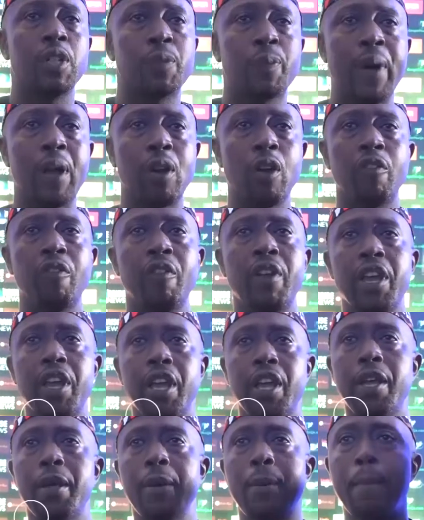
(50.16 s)
It's part of
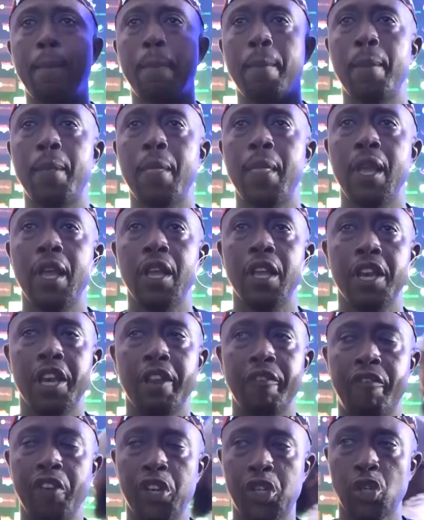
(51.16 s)
the,
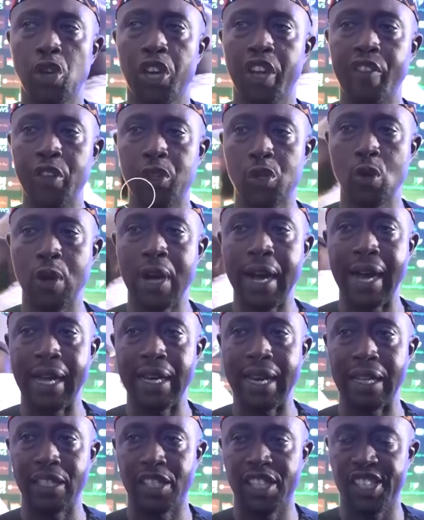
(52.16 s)
the vision given to her
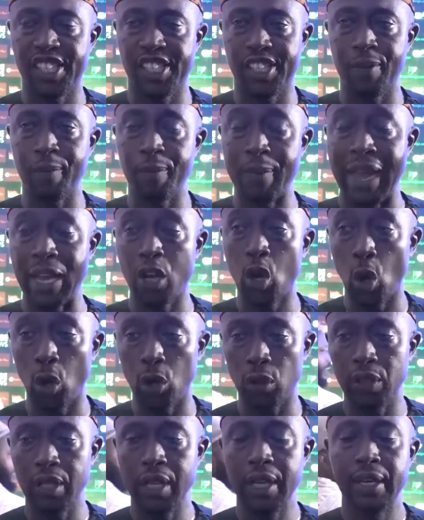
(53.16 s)
that's by
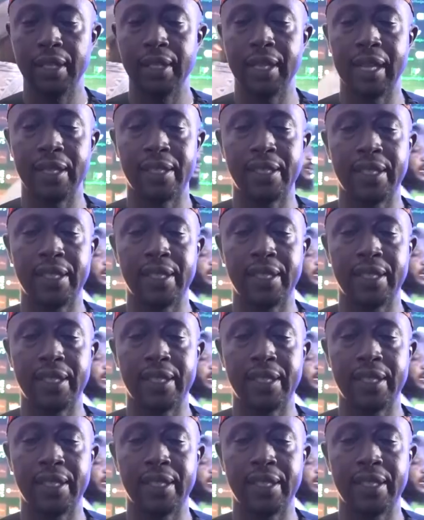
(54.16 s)
God that